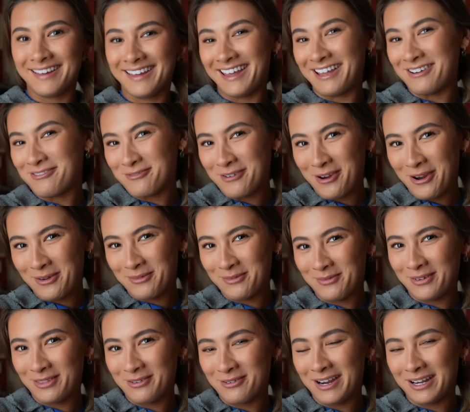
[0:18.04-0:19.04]
in
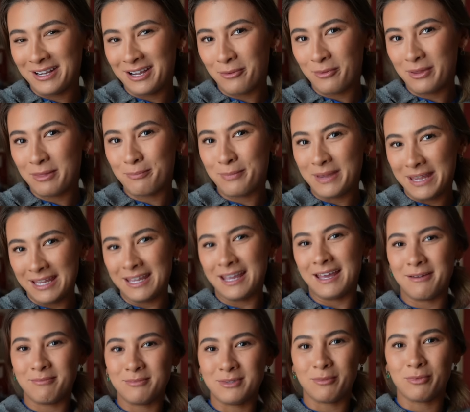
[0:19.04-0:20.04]
Rome for the Ryder Cup with
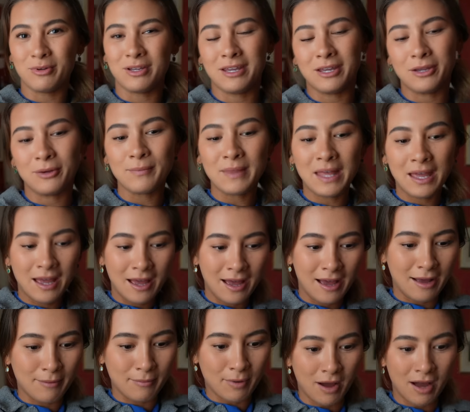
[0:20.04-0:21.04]
BMW.
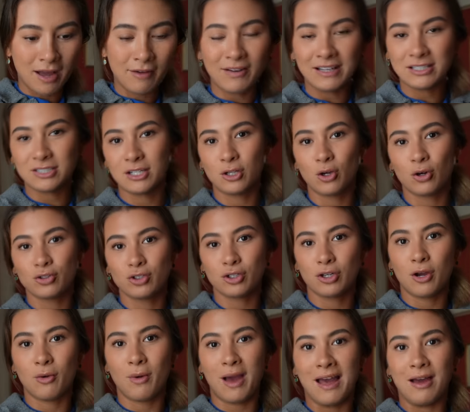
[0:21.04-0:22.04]
I've actually got to
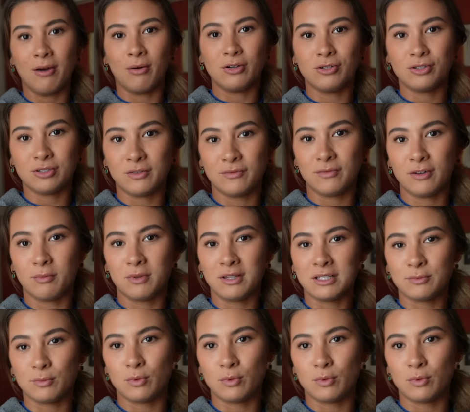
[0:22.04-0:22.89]
go out and do some filming this